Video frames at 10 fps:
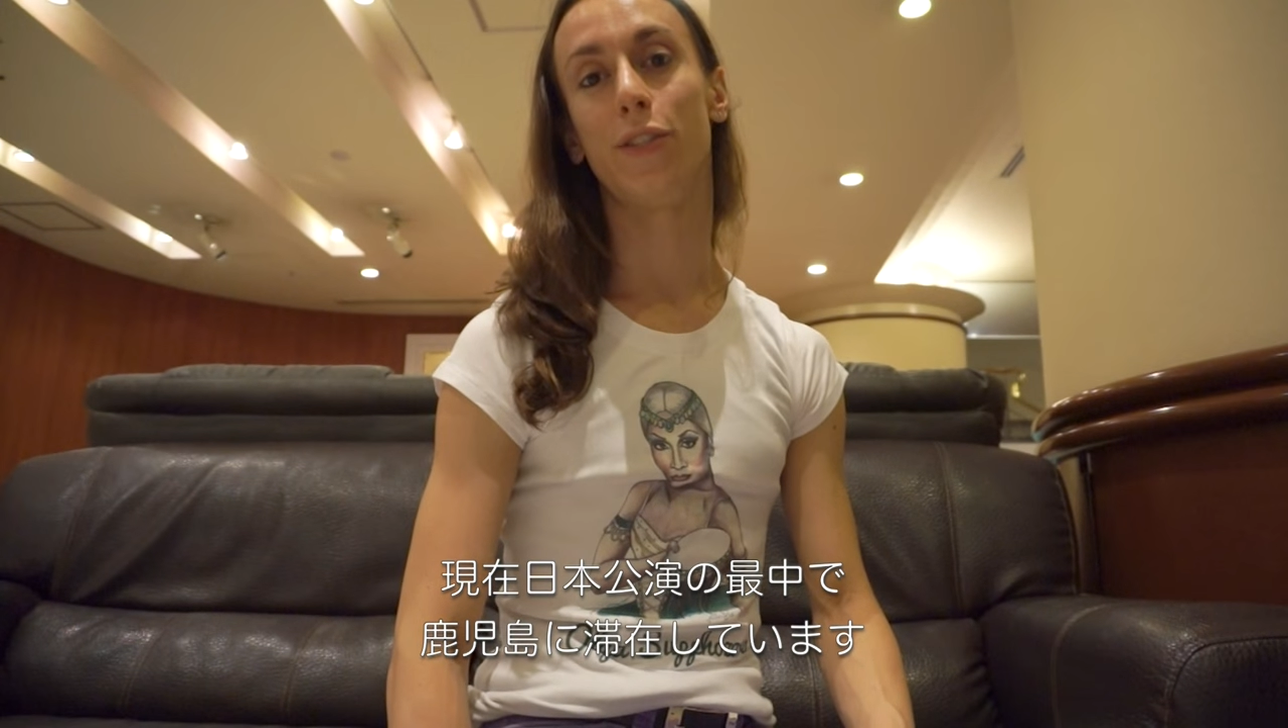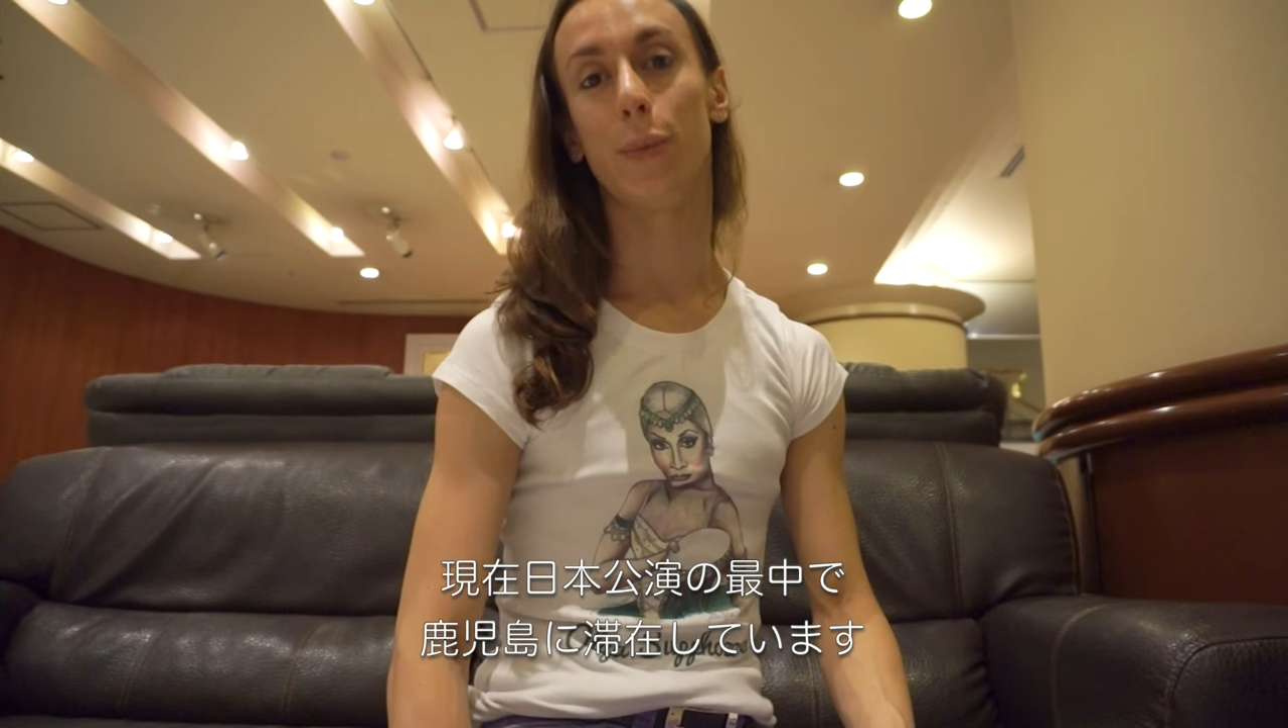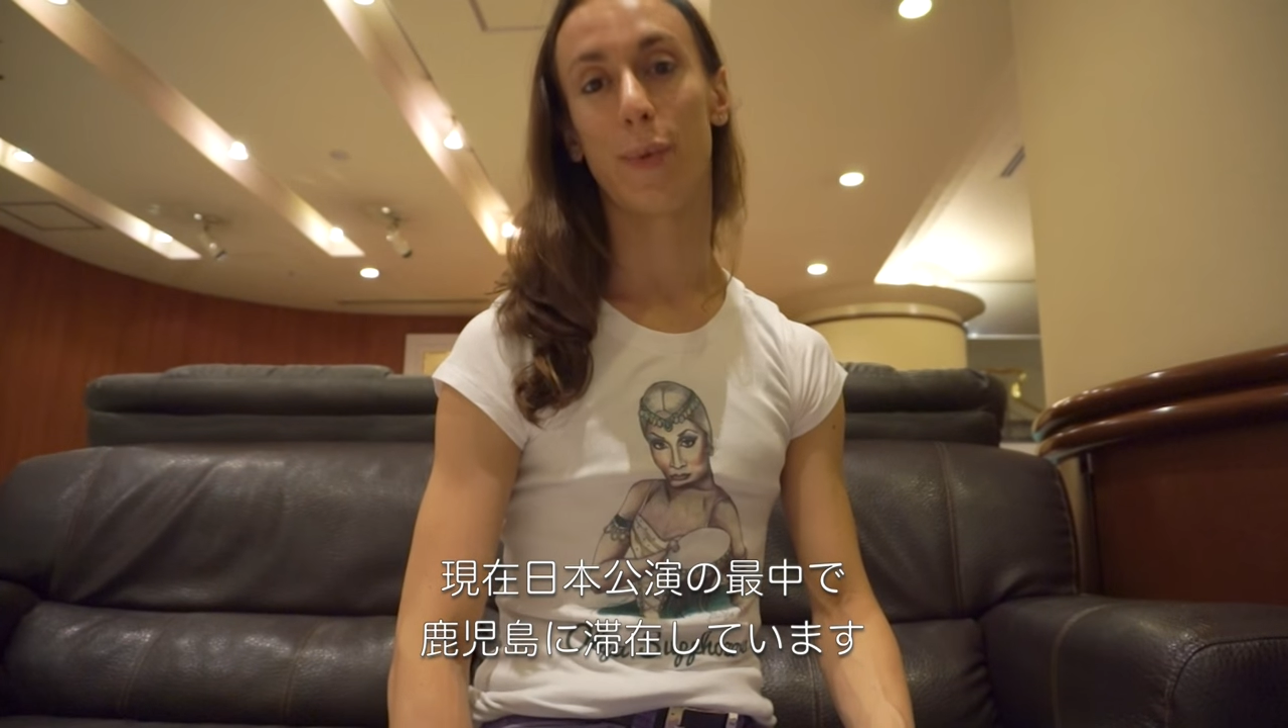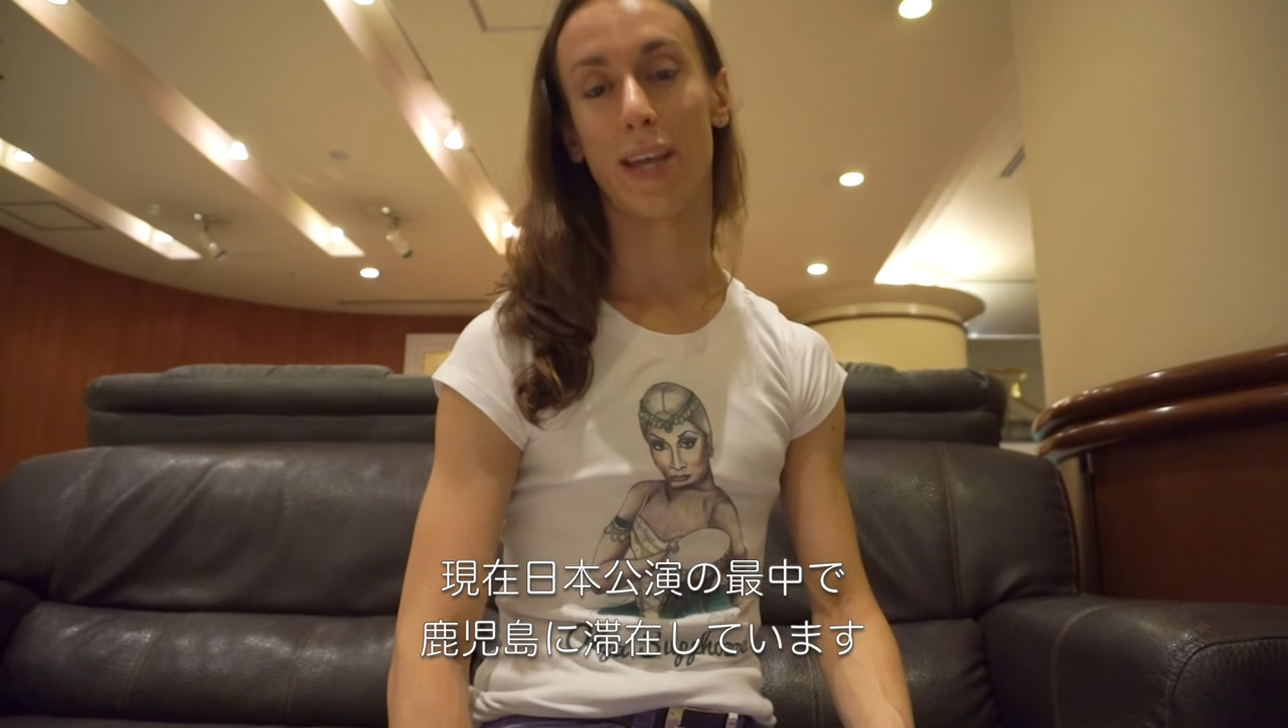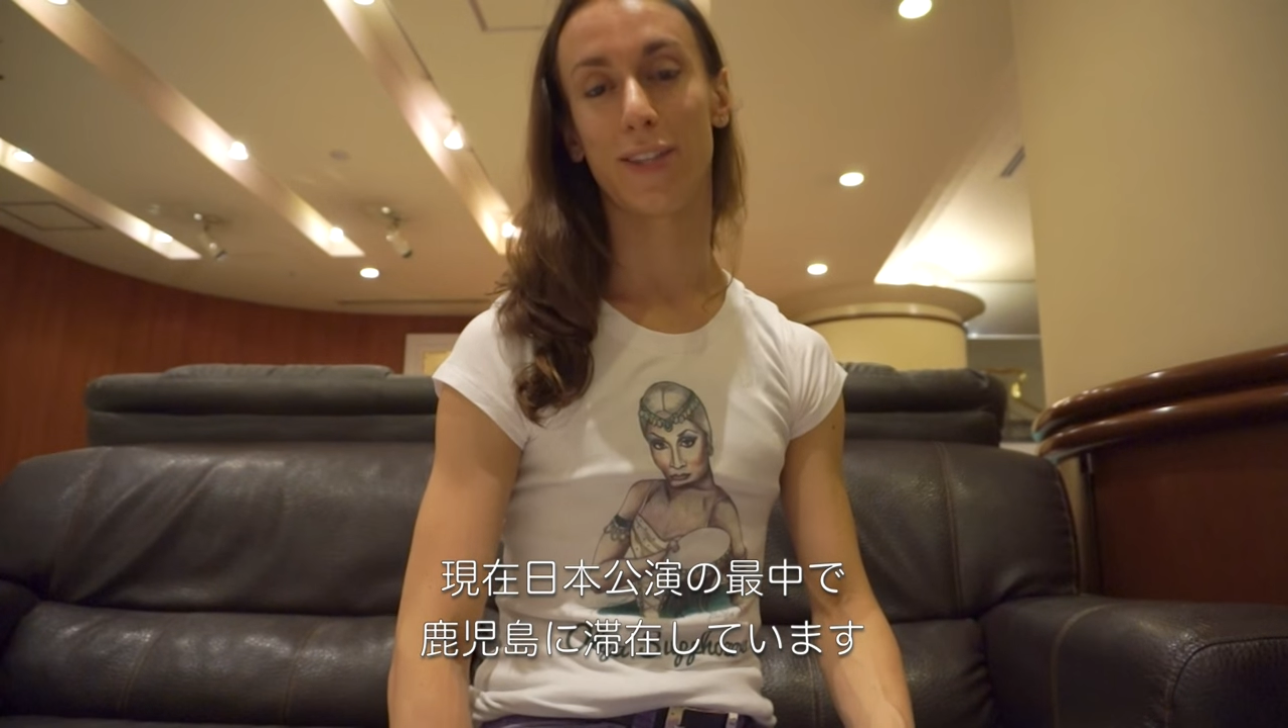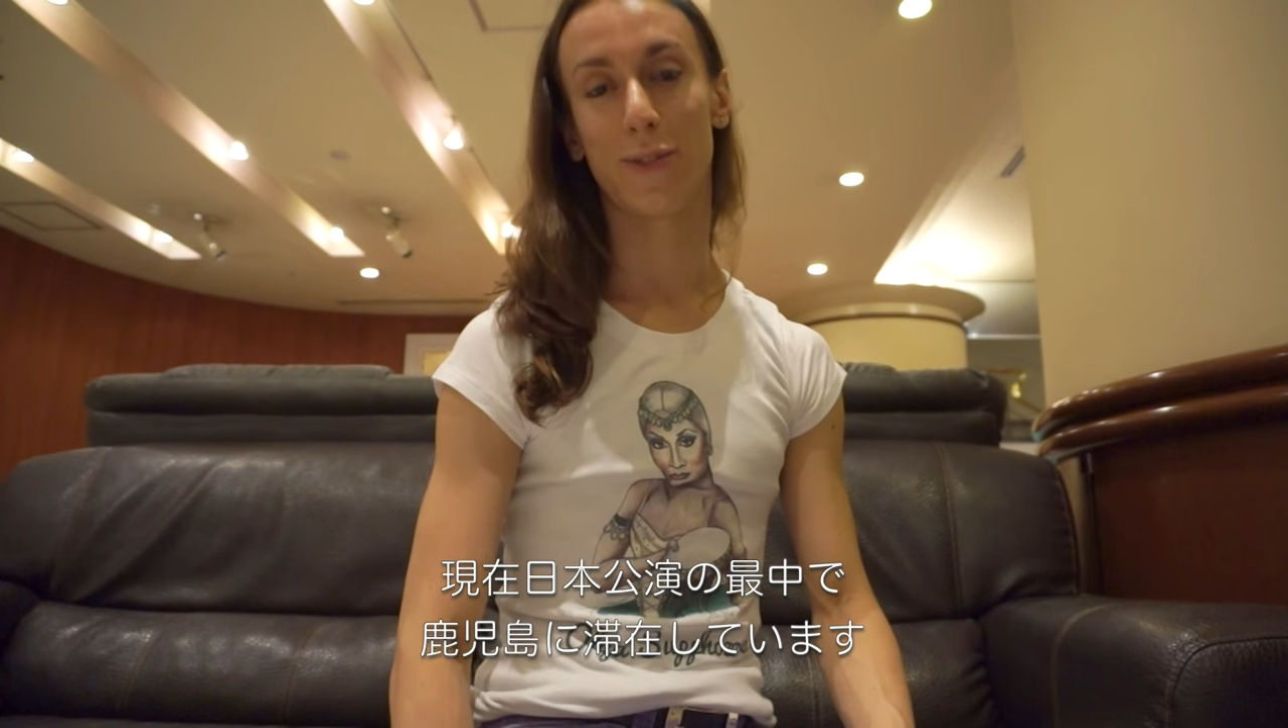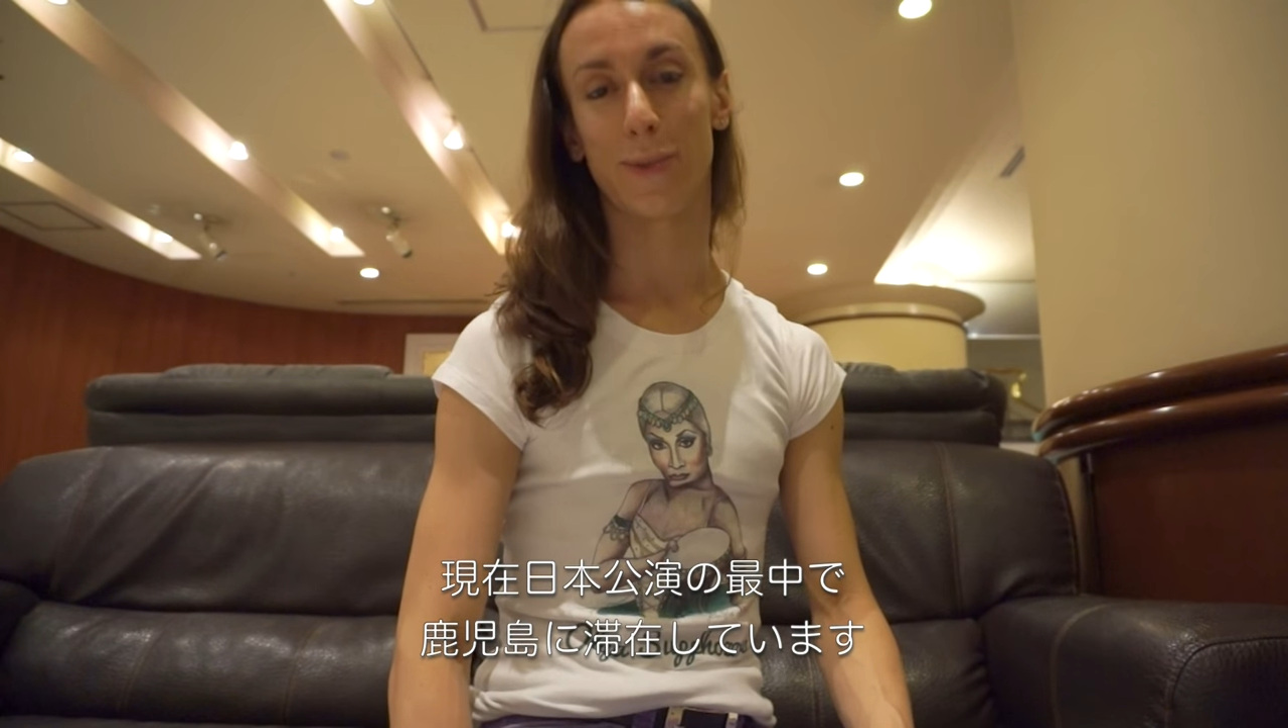Japan